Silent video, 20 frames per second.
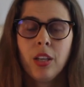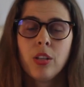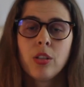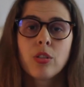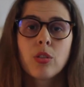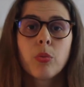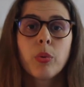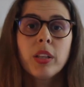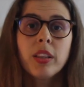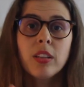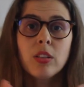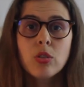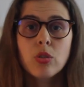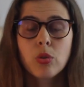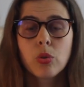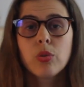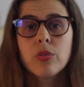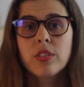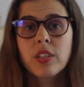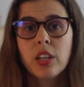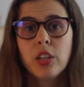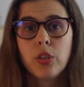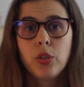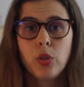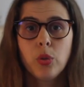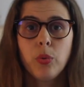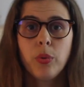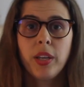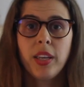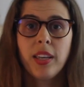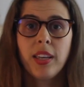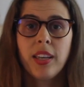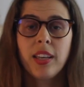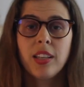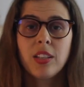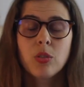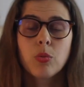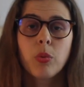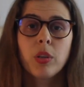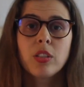So what the schools are doing
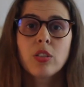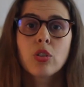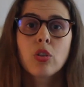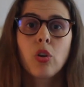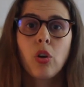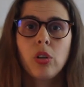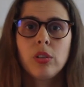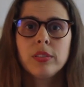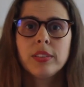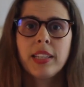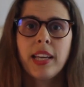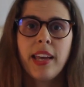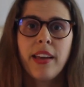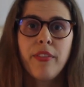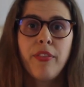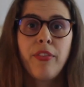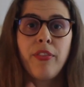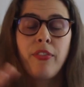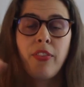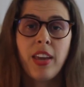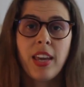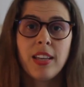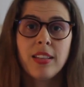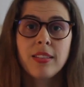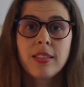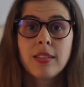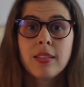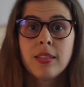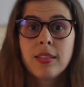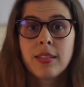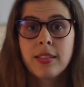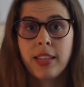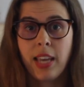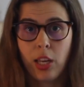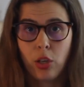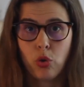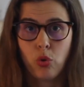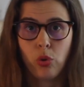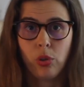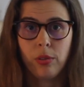is what's called a phased
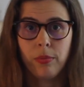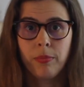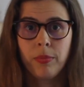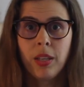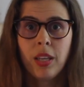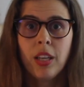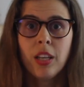schedule.